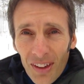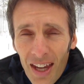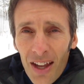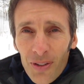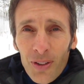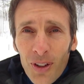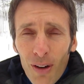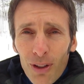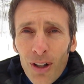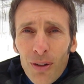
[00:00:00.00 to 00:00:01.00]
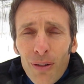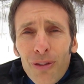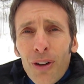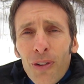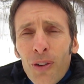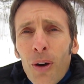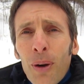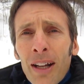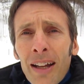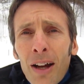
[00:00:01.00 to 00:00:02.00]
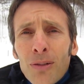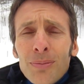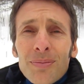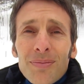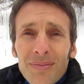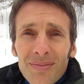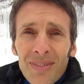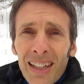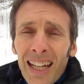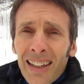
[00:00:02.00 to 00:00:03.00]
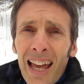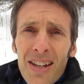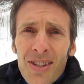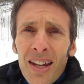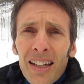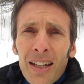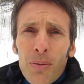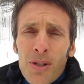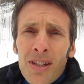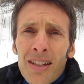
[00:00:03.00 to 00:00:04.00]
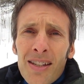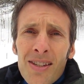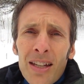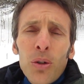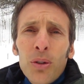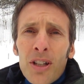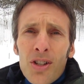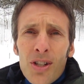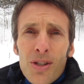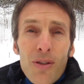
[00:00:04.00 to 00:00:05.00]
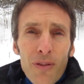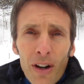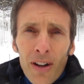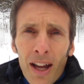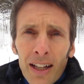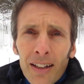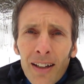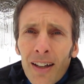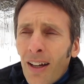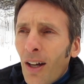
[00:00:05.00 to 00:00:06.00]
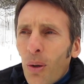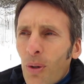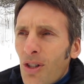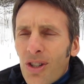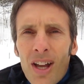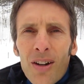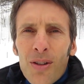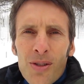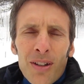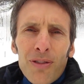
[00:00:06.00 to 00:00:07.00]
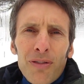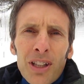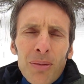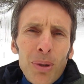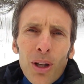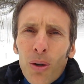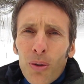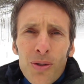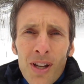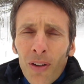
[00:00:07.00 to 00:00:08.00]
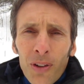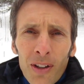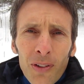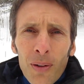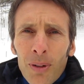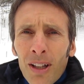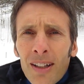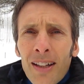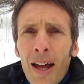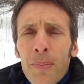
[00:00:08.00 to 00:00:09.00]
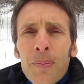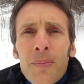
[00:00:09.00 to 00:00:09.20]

Yes, it's covered under a foot of snow right now, and last night it was in the single digits Fahrenheit, which I don't know is like 15 below Celsius, something like that.